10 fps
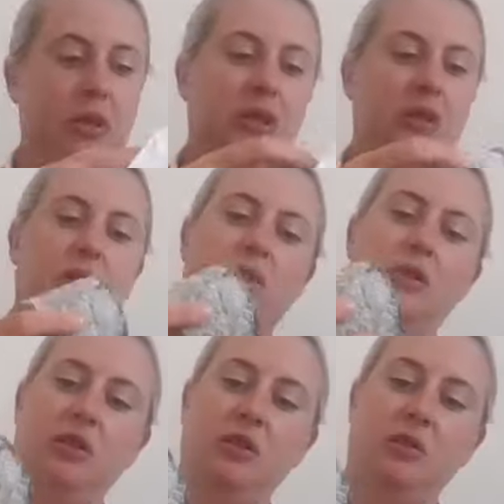be
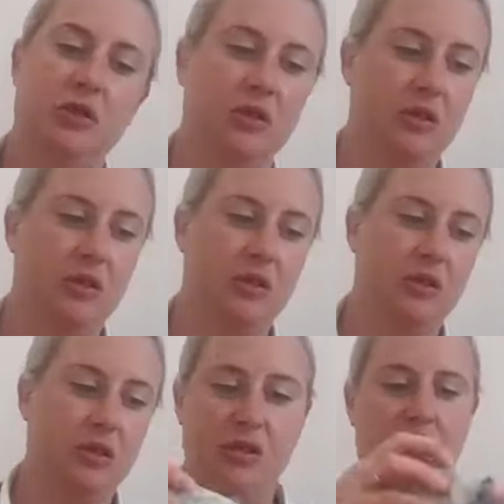the other
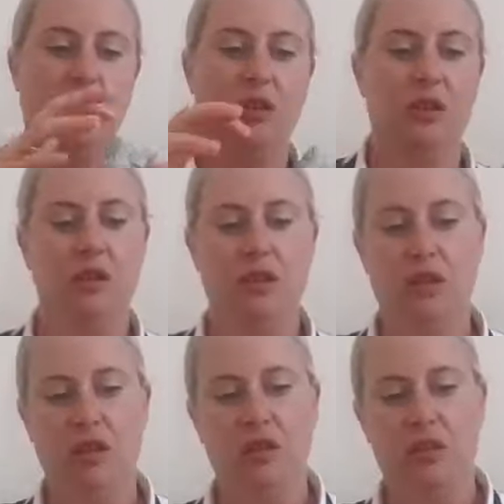one's cousin, I think.
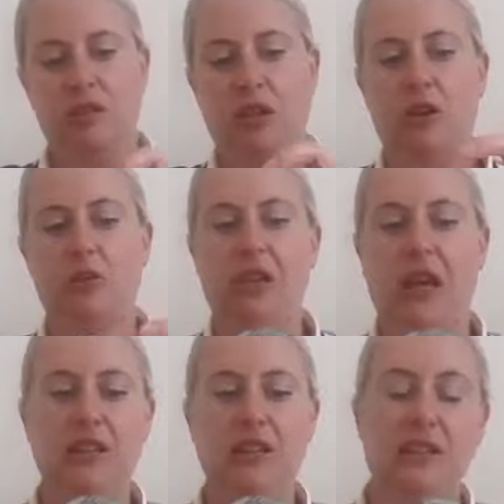So
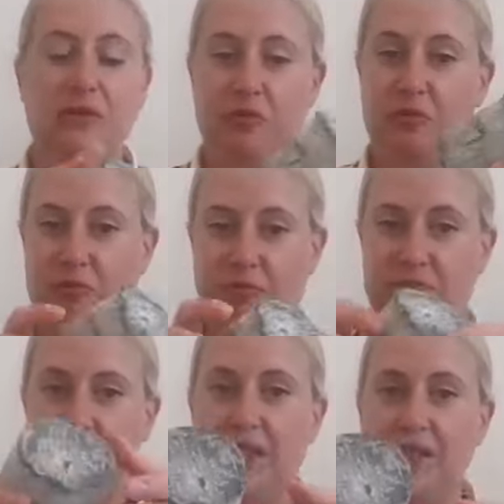again,
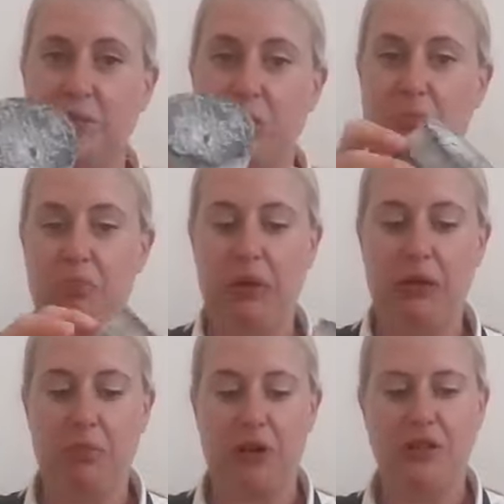it's a big,
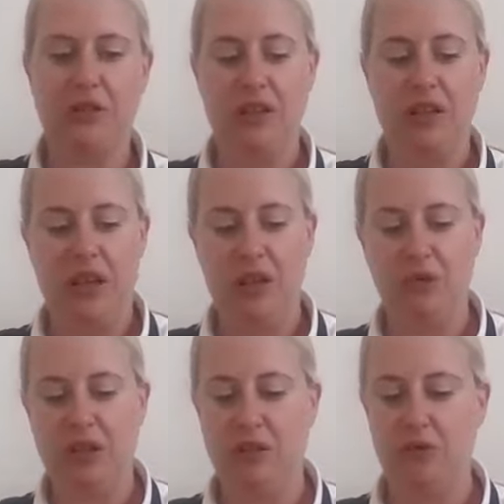big button,
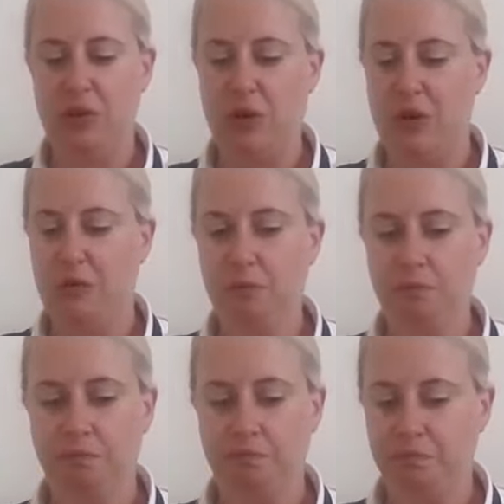held together really well.
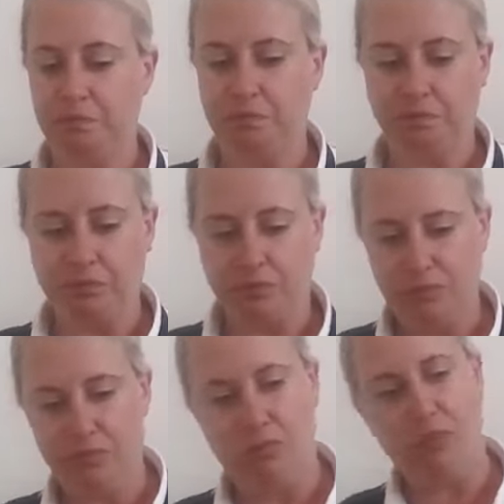
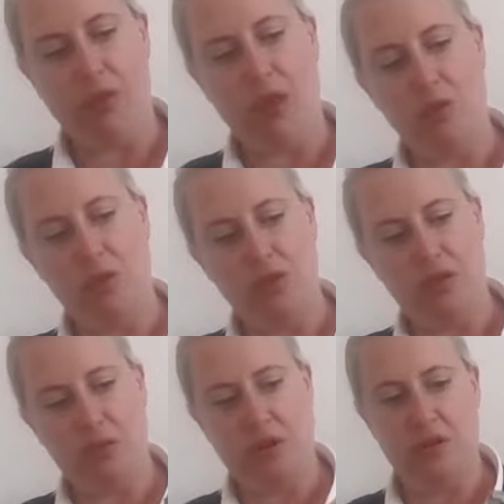I
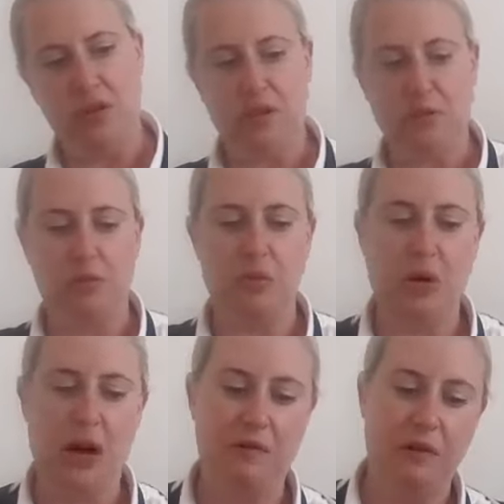wonder what this one
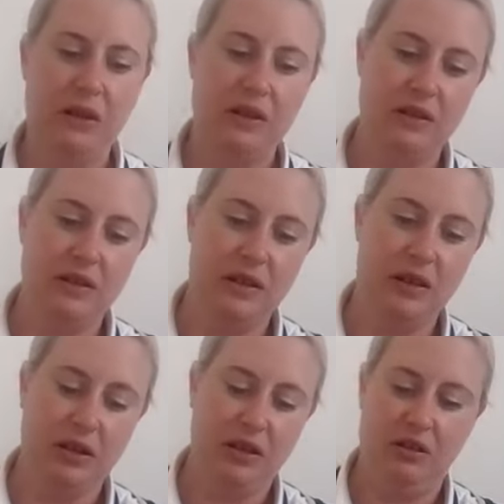will have in
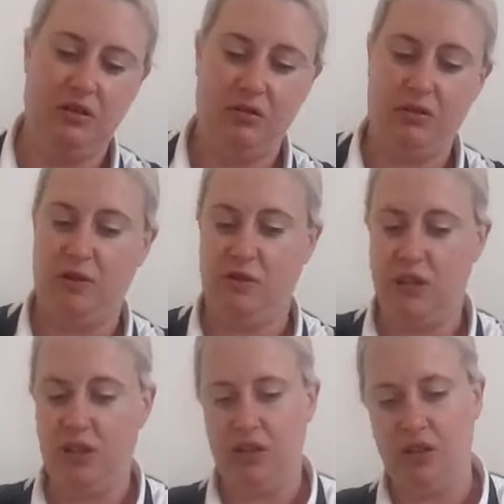size, if
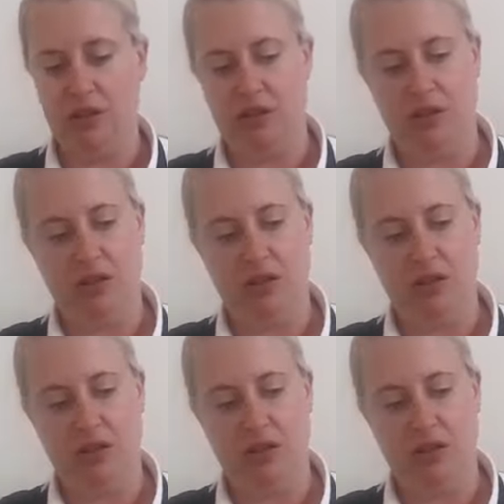anything.